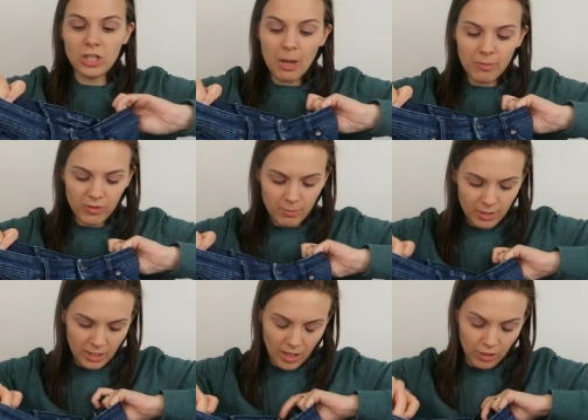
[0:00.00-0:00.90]
On top of them
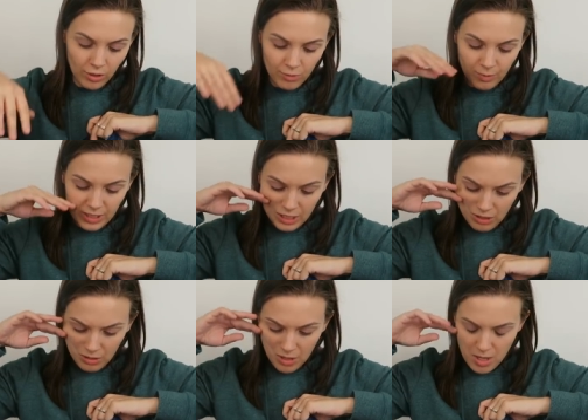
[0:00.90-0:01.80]
being a low
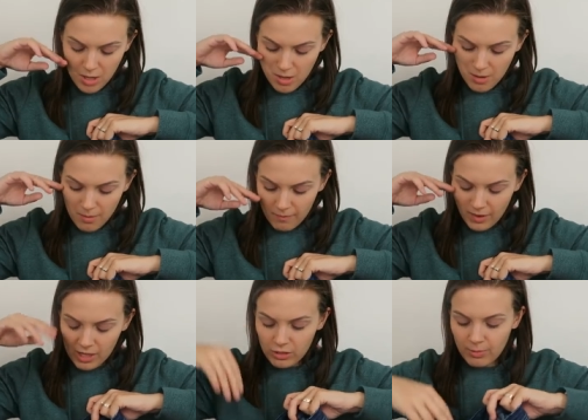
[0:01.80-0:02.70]
retail
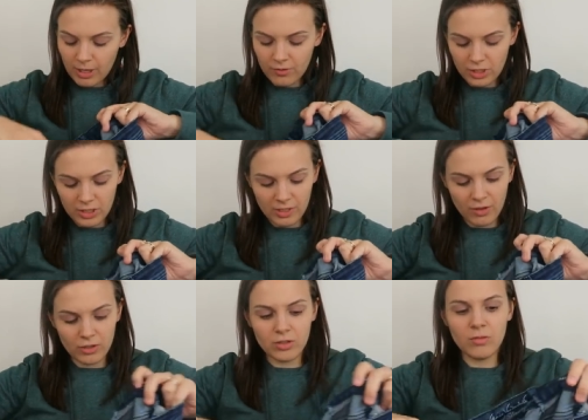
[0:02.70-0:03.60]
value pair of jeans, they've
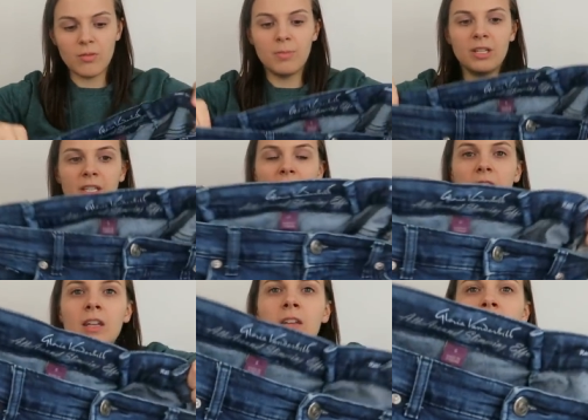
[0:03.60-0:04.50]
also been
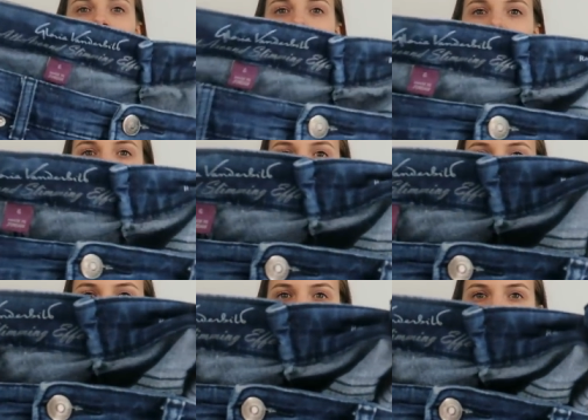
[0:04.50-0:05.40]
taken in in
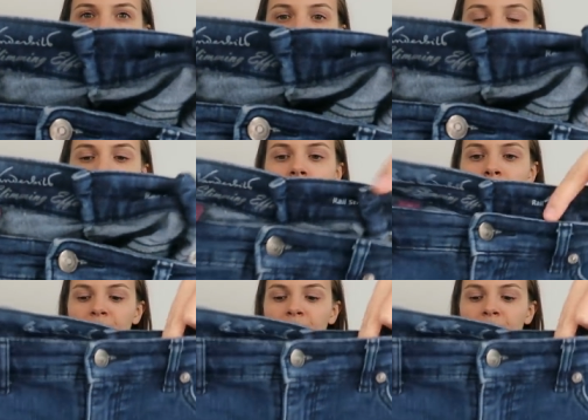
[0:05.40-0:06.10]
multiple spots.